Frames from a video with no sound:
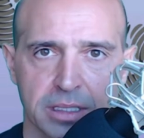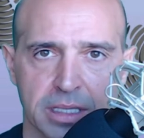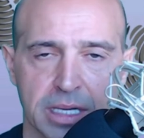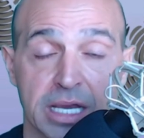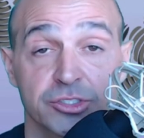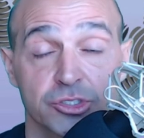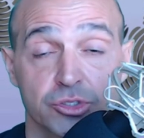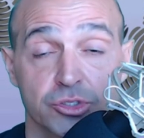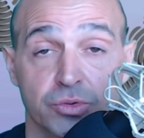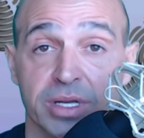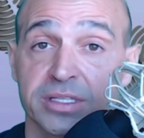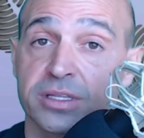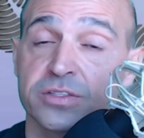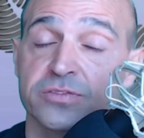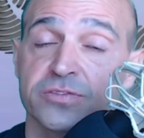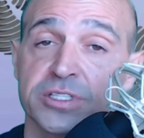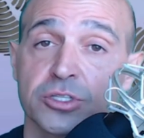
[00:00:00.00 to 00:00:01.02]
I just tried in
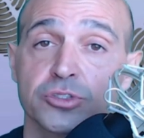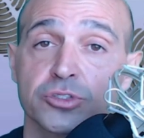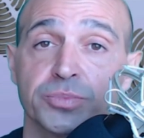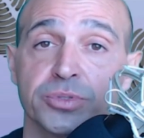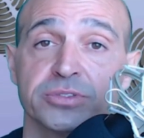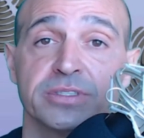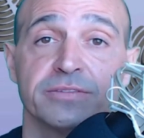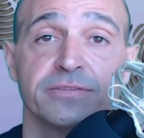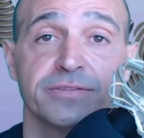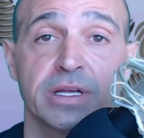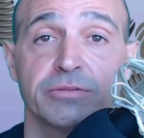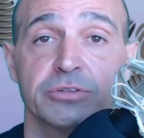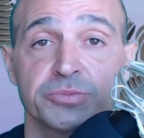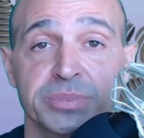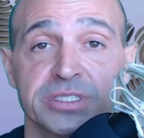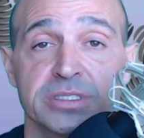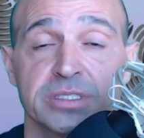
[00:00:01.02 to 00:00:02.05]
this video to put the very
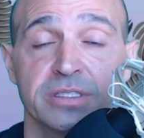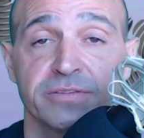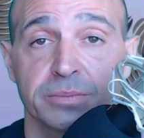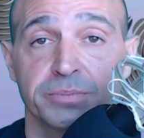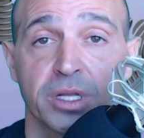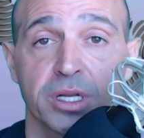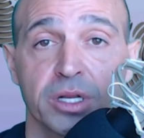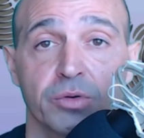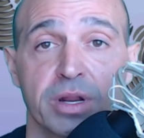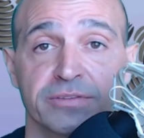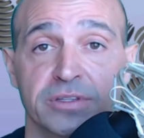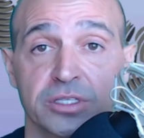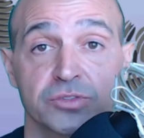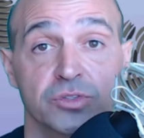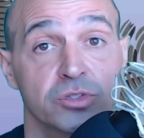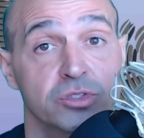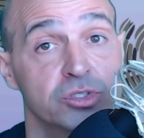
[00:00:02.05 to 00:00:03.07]
specific polygraph
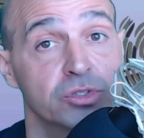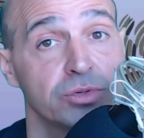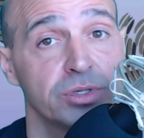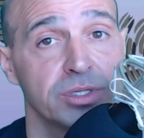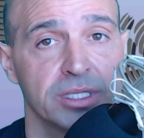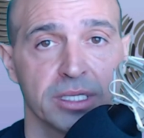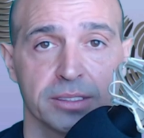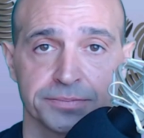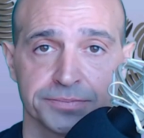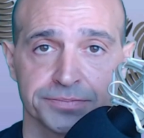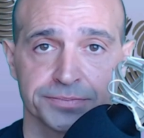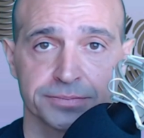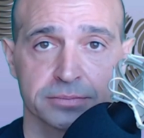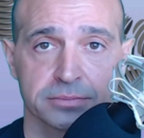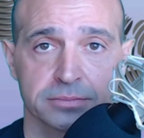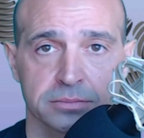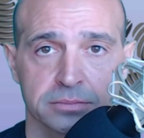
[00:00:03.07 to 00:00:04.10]
test under scrutiny,
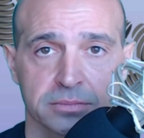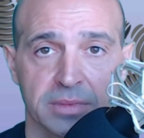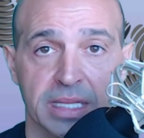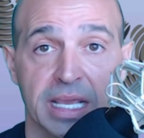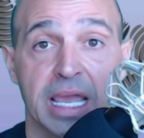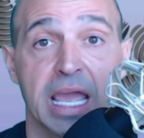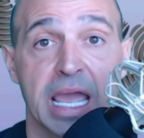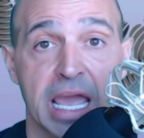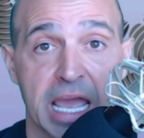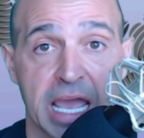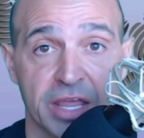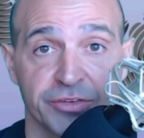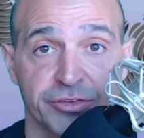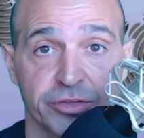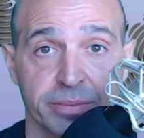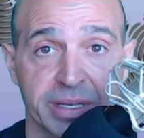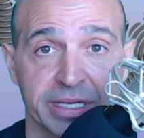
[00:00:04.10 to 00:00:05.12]

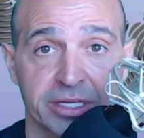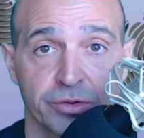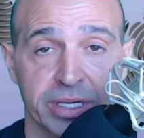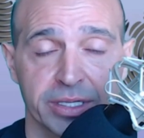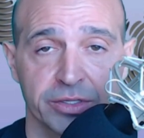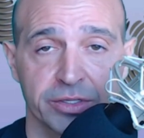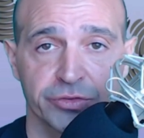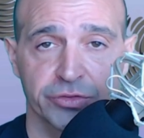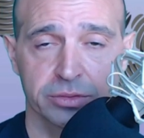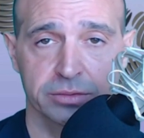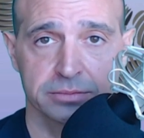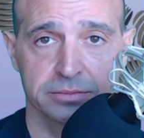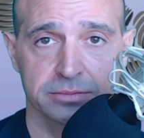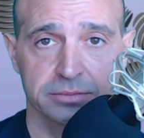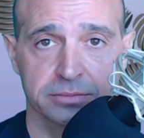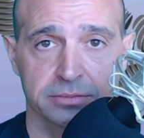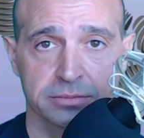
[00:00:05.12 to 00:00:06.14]
answer the main critics,
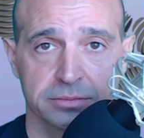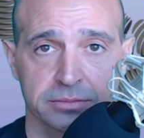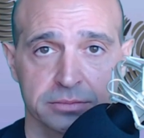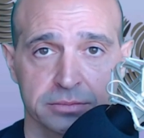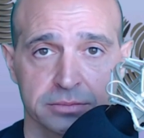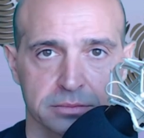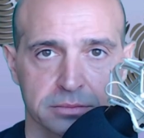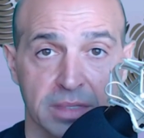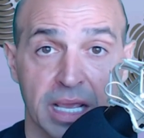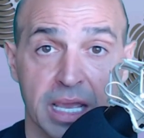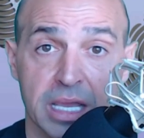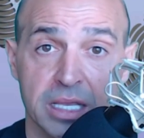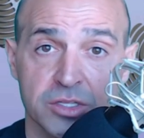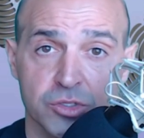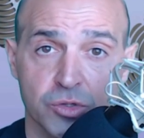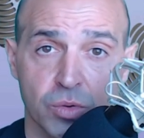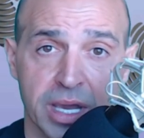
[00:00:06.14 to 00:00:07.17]

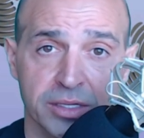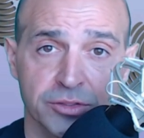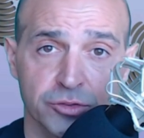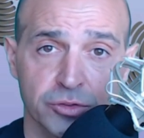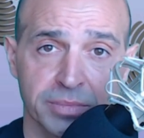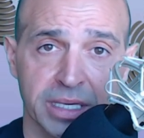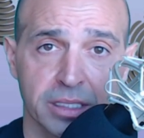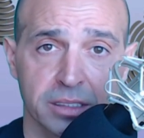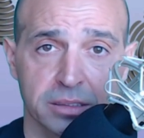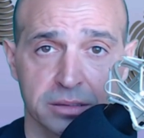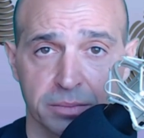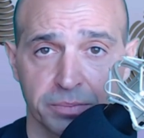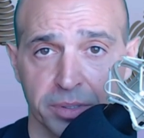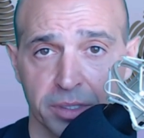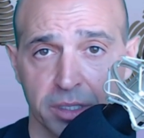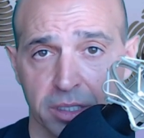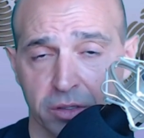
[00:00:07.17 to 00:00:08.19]
and try to make the
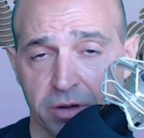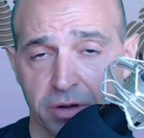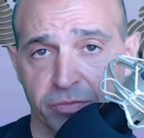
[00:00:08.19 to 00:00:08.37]
polygraph